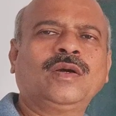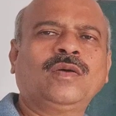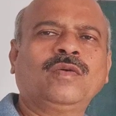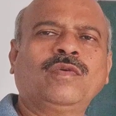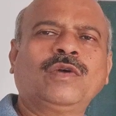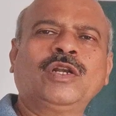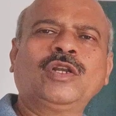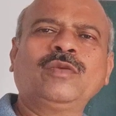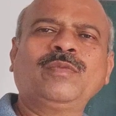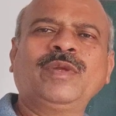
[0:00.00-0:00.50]

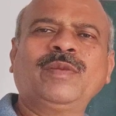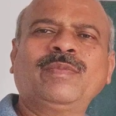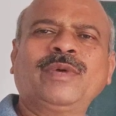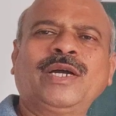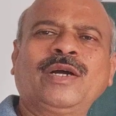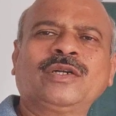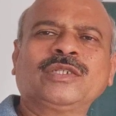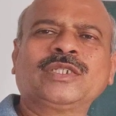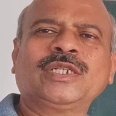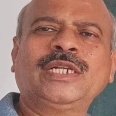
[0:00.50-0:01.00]
What do you mean by
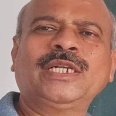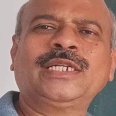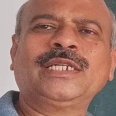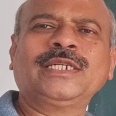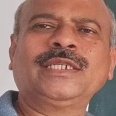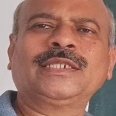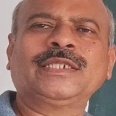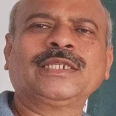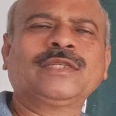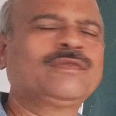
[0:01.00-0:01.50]

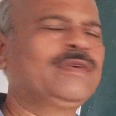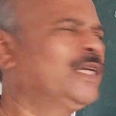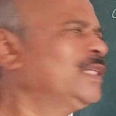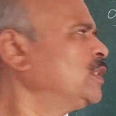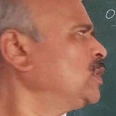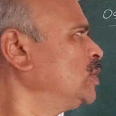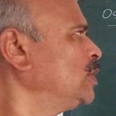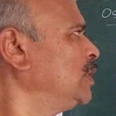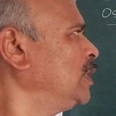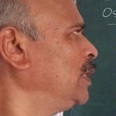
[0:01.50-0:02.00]
oscillatory
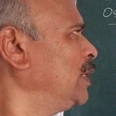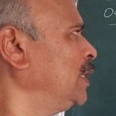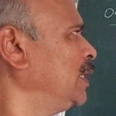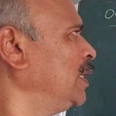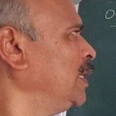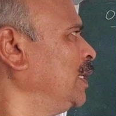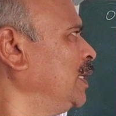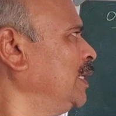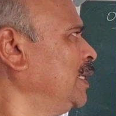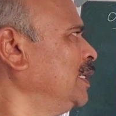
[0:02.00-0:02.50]
sequence?
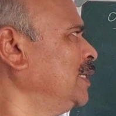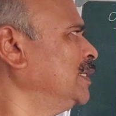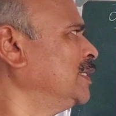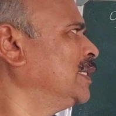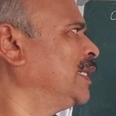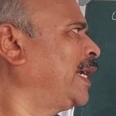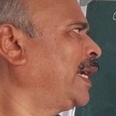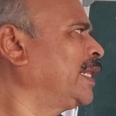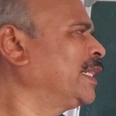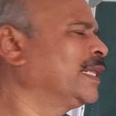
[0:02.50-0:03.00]
It is
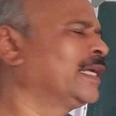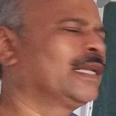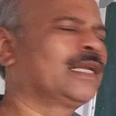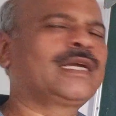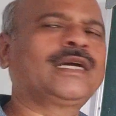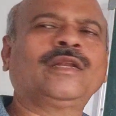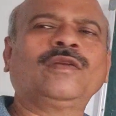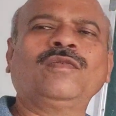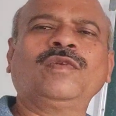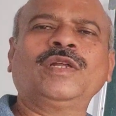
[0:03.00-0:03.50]
neither
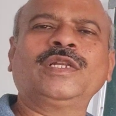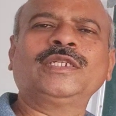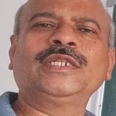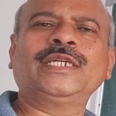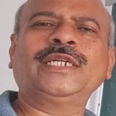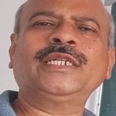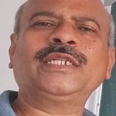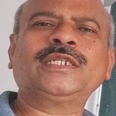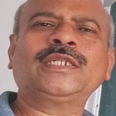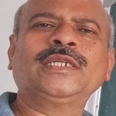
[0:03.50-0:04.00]

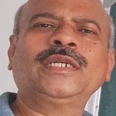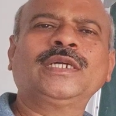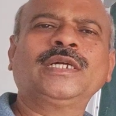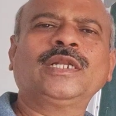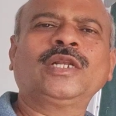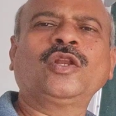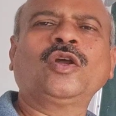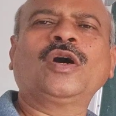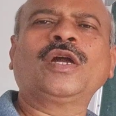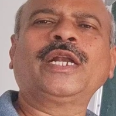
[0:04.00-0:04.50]

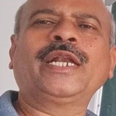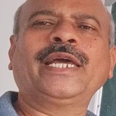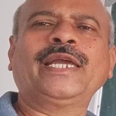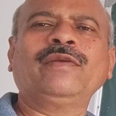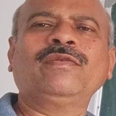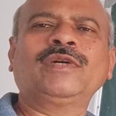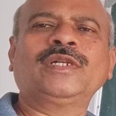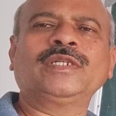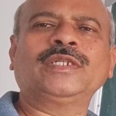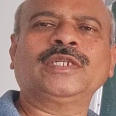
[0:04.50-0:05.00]
convergent nor
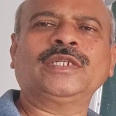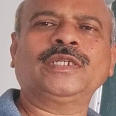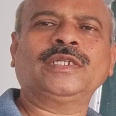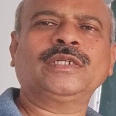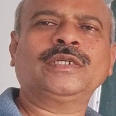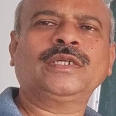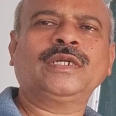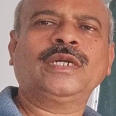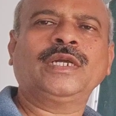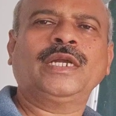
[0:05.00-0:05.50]
divergent,
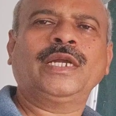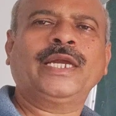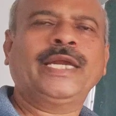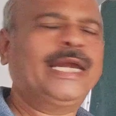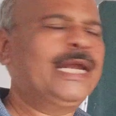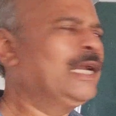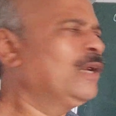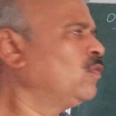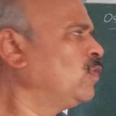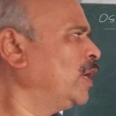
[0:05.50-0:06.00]

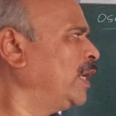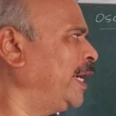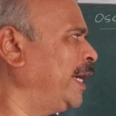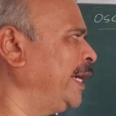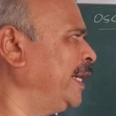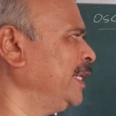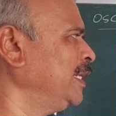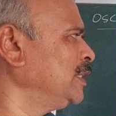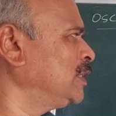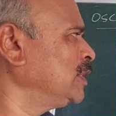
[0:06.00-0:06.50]
and
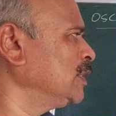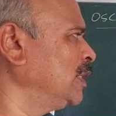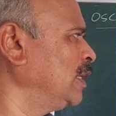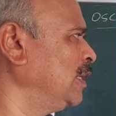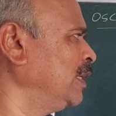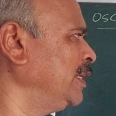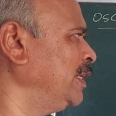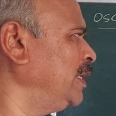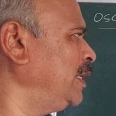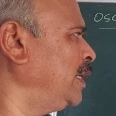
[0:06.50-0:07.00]

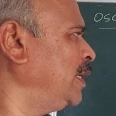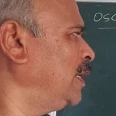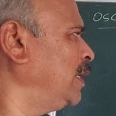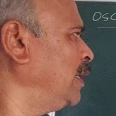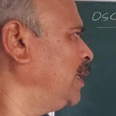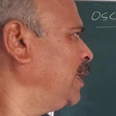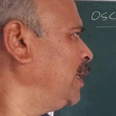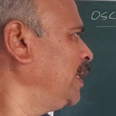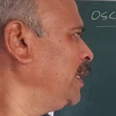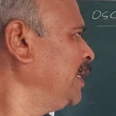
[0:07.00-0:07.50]
additionally
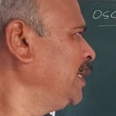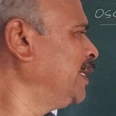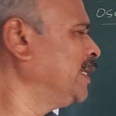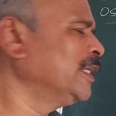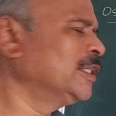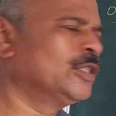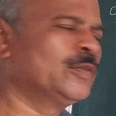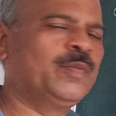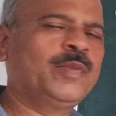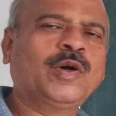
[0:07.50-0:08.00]
it
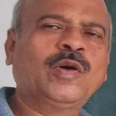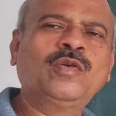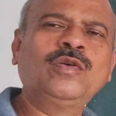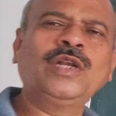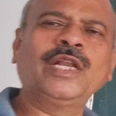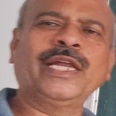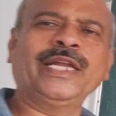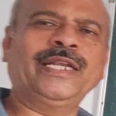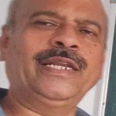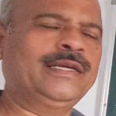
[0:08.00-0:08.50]
is
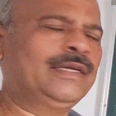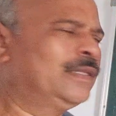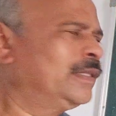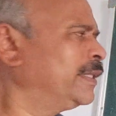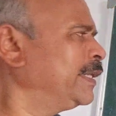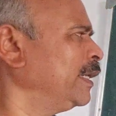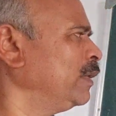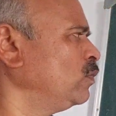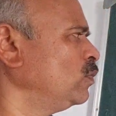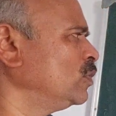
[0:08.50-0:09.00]
bounded.
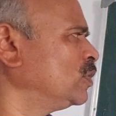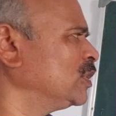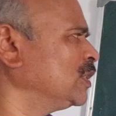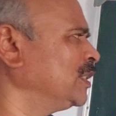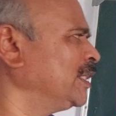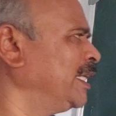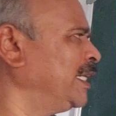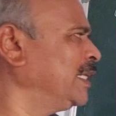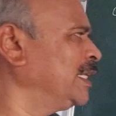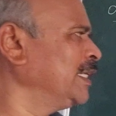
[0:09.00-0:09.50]
Then we say
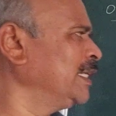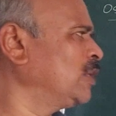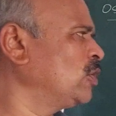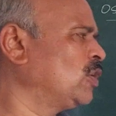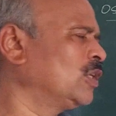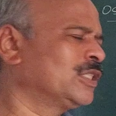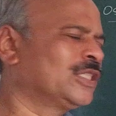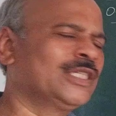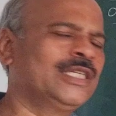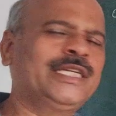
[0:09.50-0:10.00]
that it
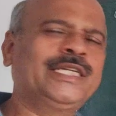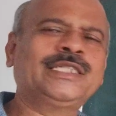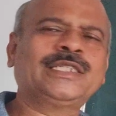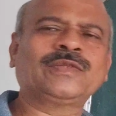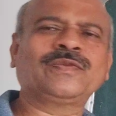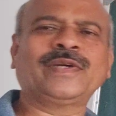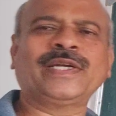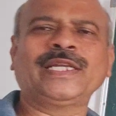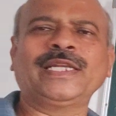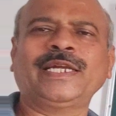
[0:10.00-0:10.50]
oscillates
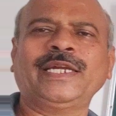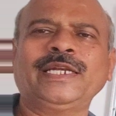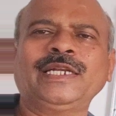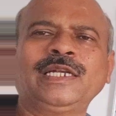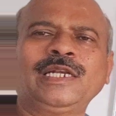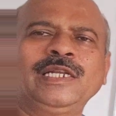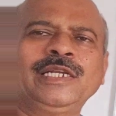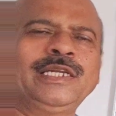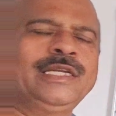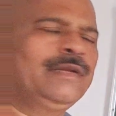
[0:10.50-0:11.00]

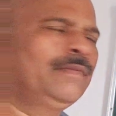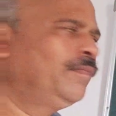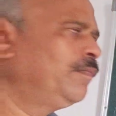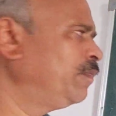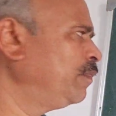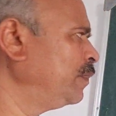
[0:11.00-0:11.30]
finitely.